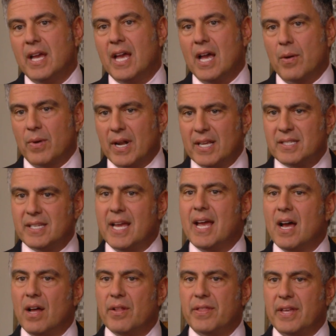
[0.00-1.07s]
And when I say
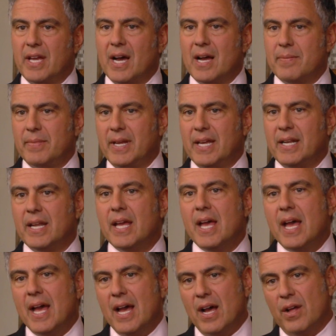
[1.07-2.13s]
healthy, I mean
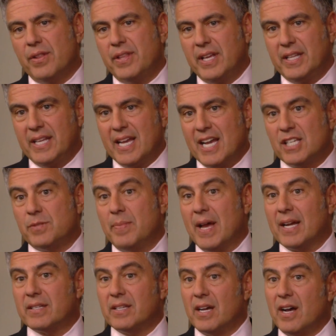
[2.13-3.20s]
healthy in the
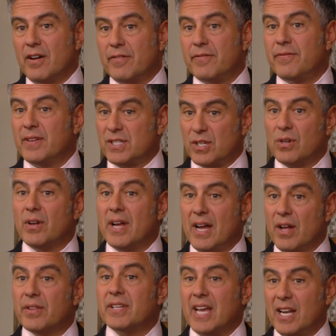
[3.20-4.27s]
aspect of physical
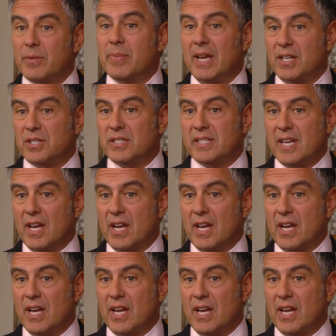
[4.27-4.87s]
health, getting patients